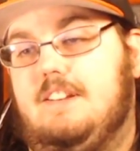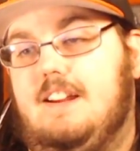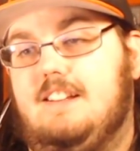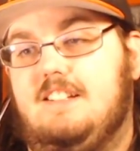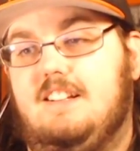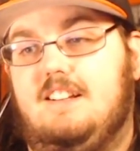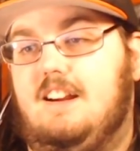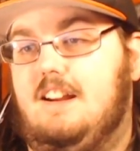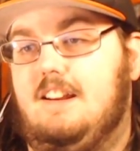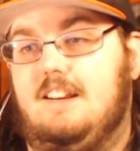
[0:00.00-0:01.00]
the
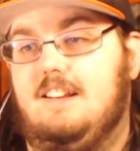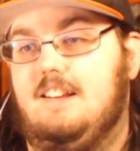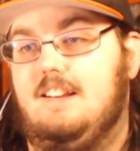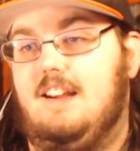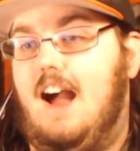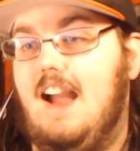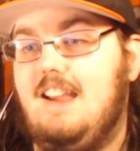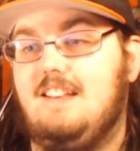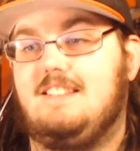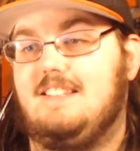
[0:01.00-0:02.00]
Daishinkan. I
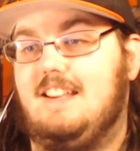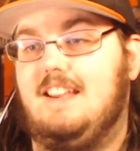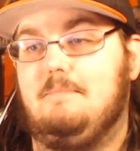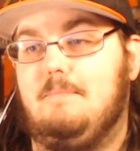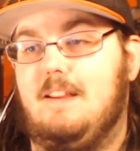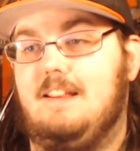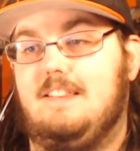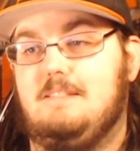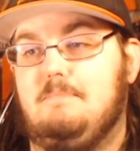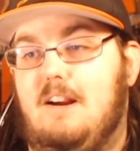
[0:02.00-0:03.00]
could see him
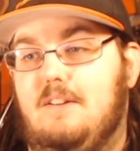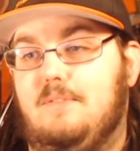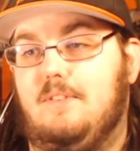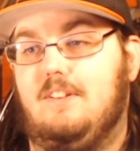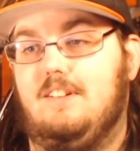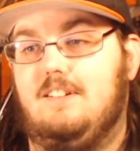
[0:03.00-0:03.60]
being this powerful.